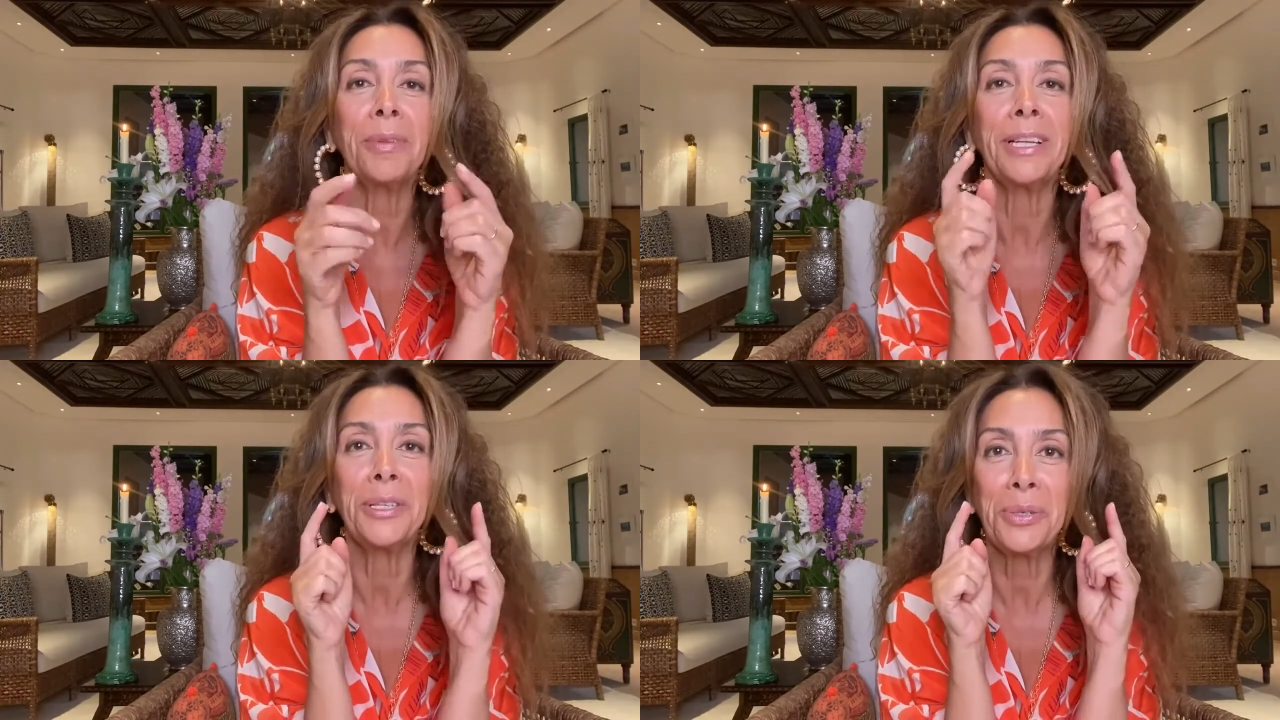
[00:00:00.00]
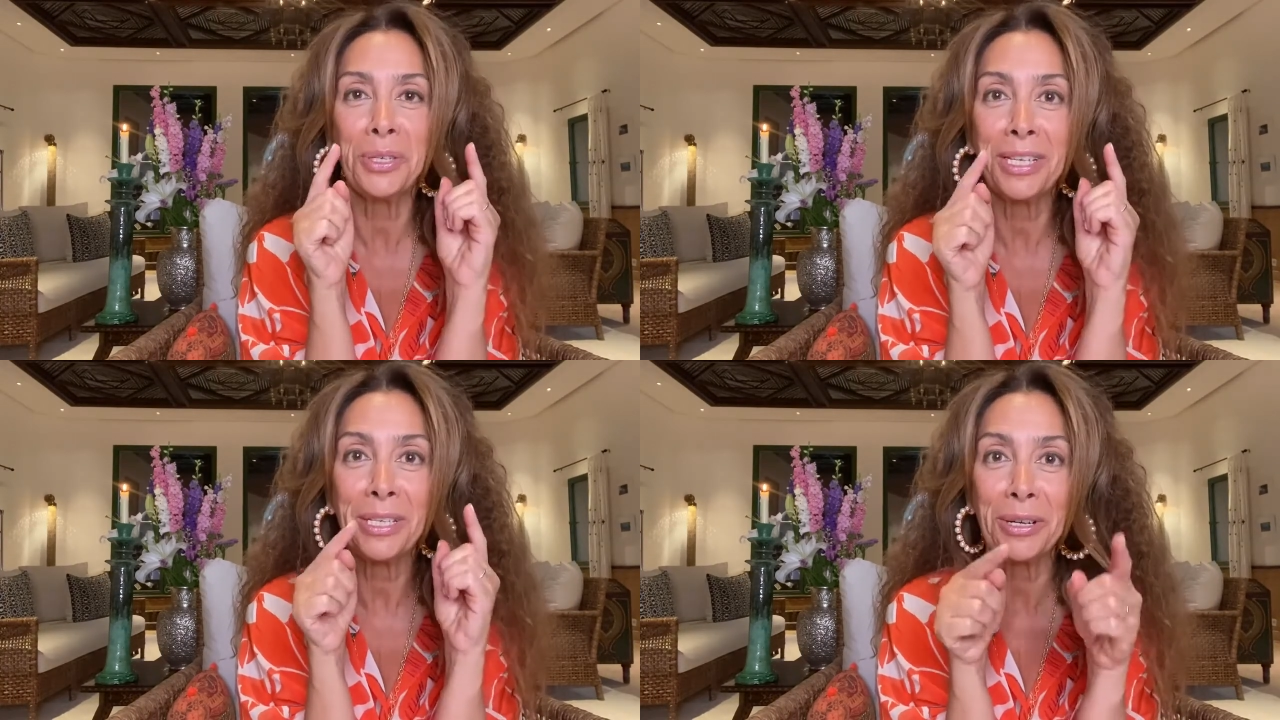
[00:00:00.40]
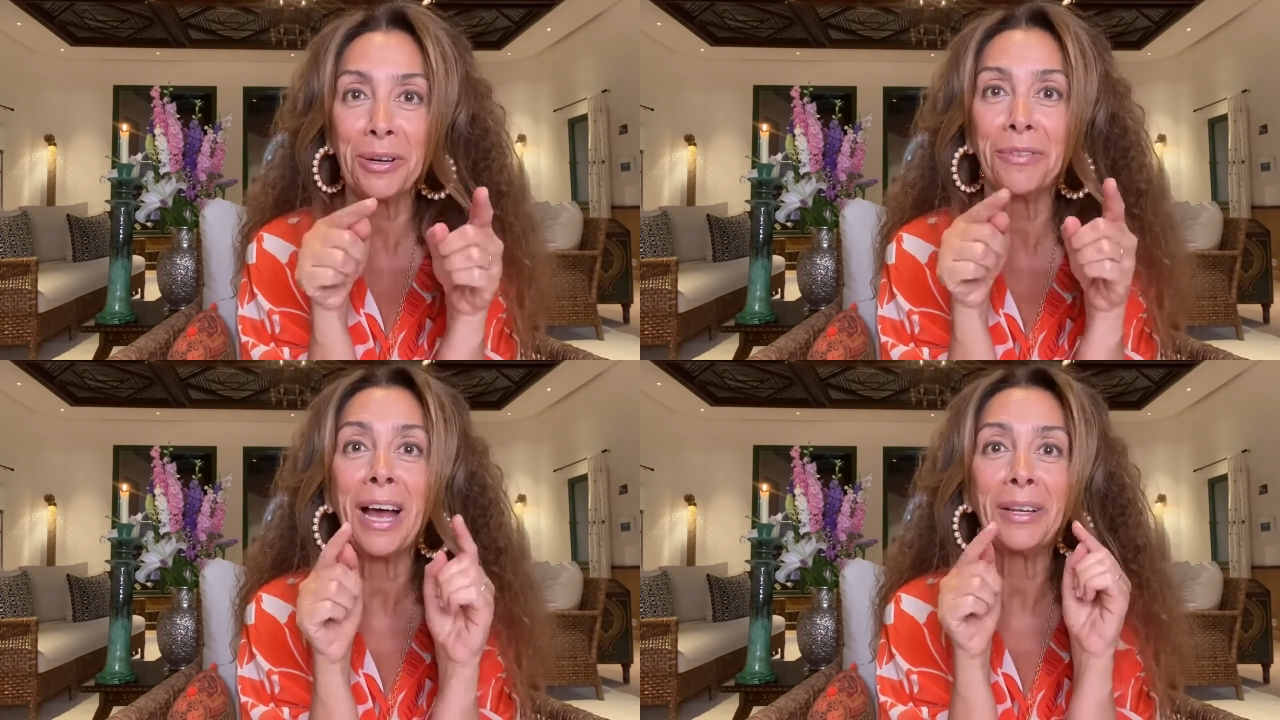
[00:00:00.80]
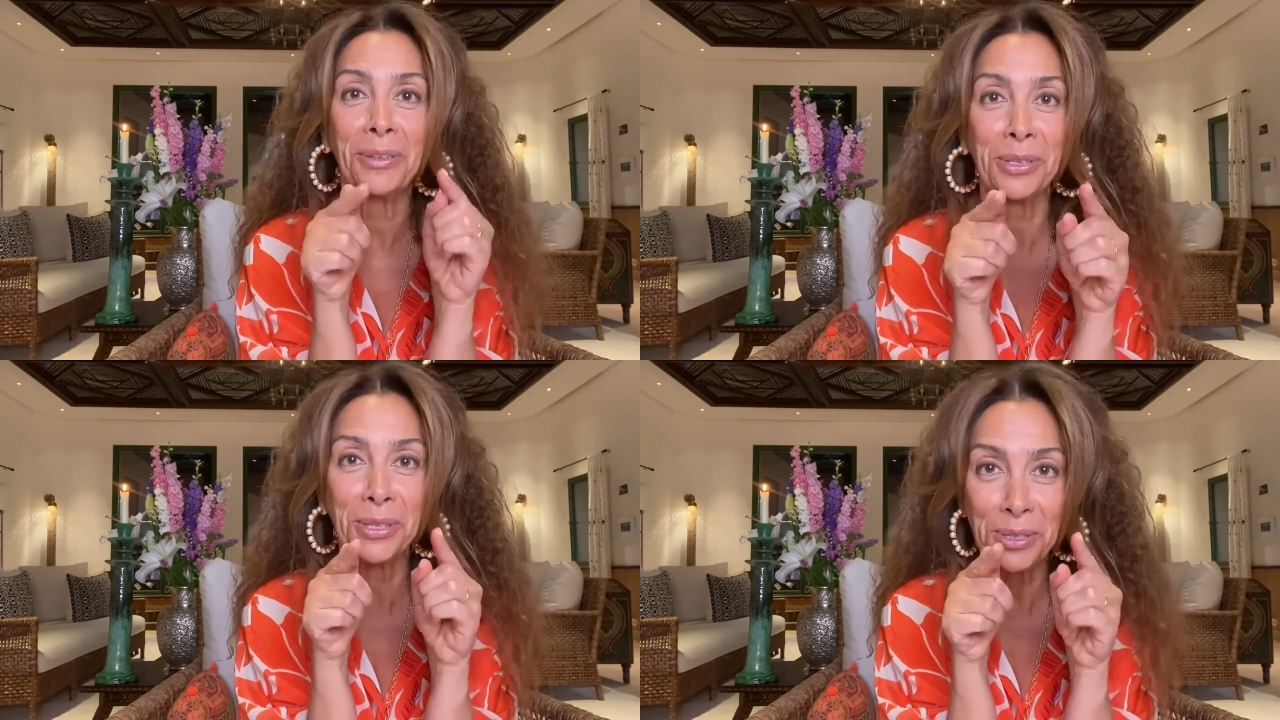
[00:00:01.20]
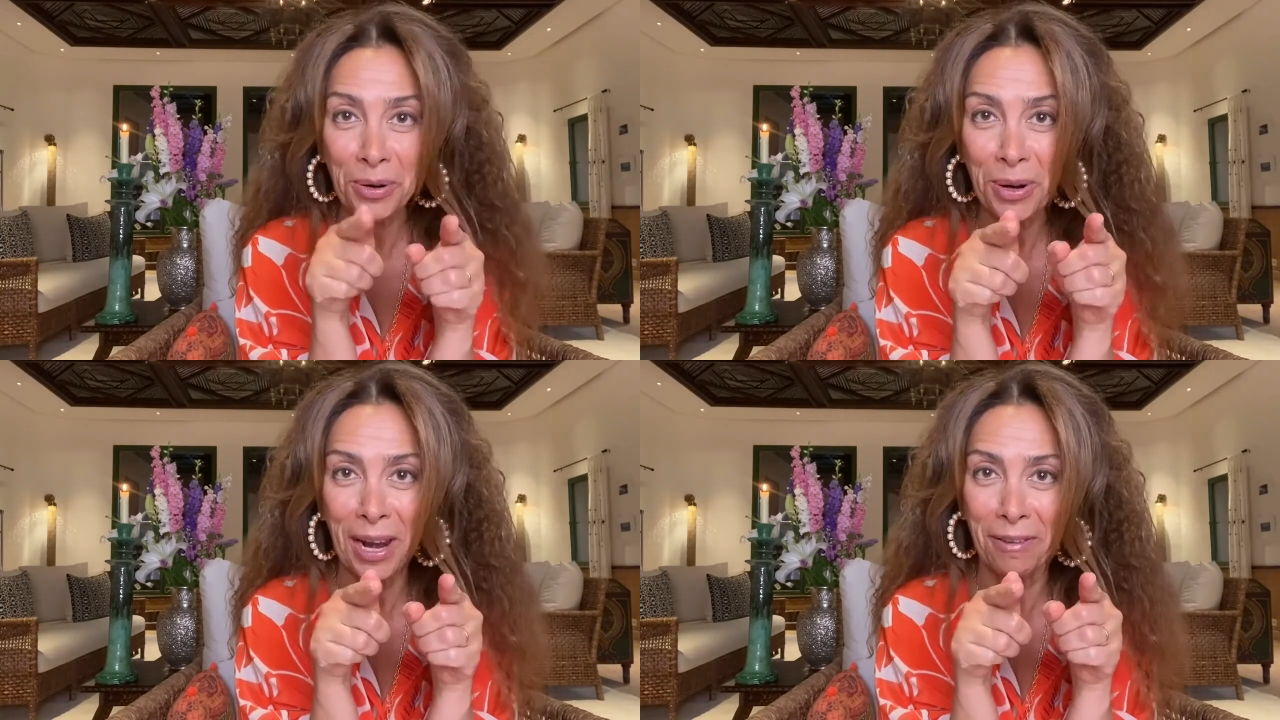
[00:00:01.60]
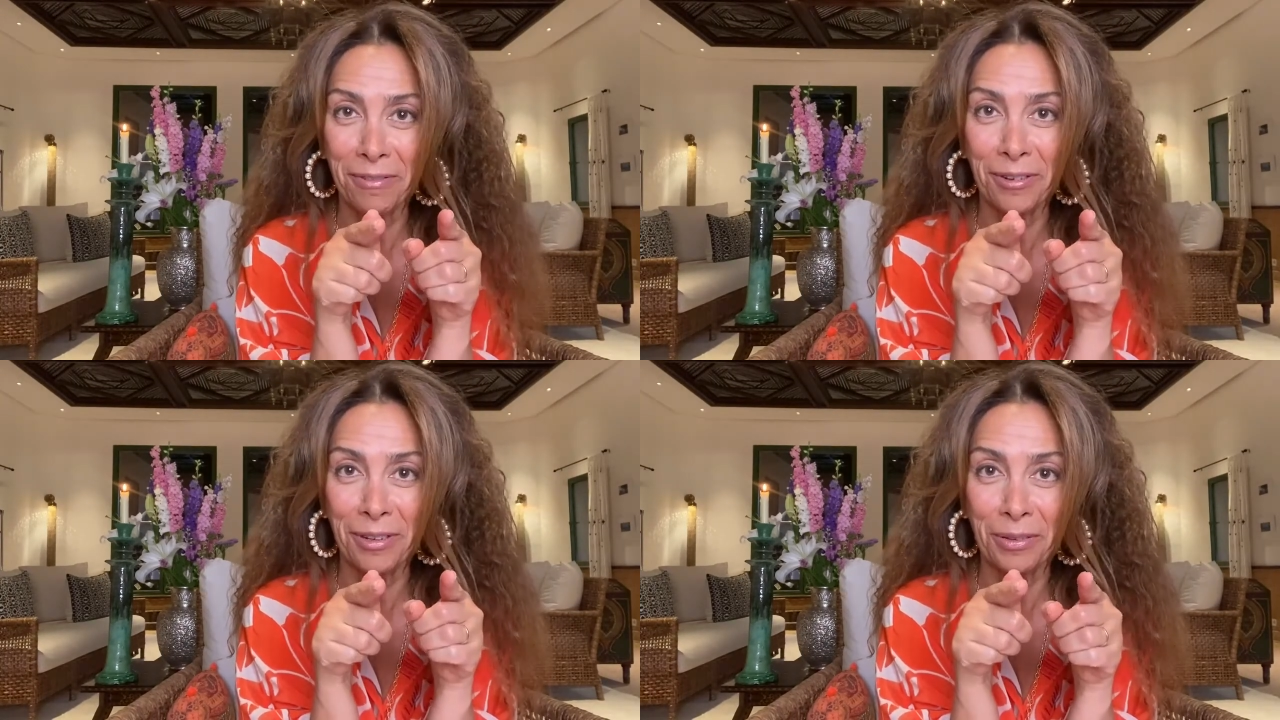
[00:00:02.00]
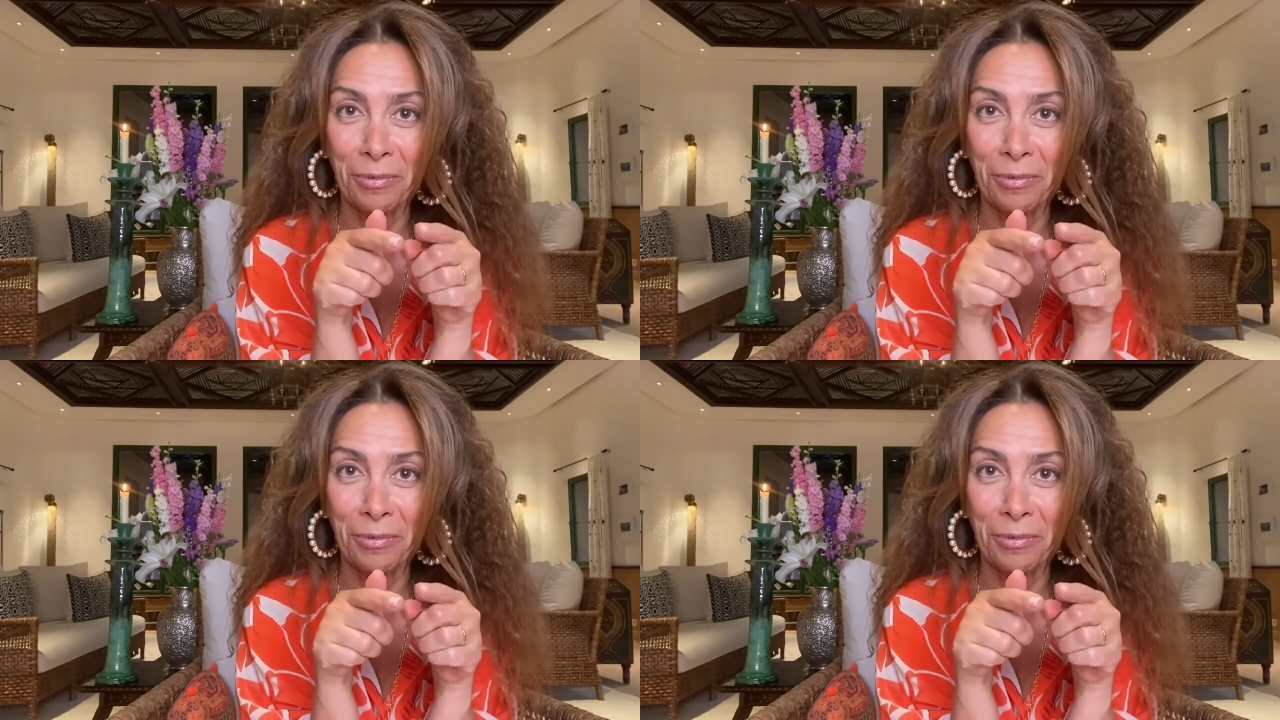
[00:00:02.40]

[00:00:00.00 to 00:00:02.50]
that you deserve at a soul level,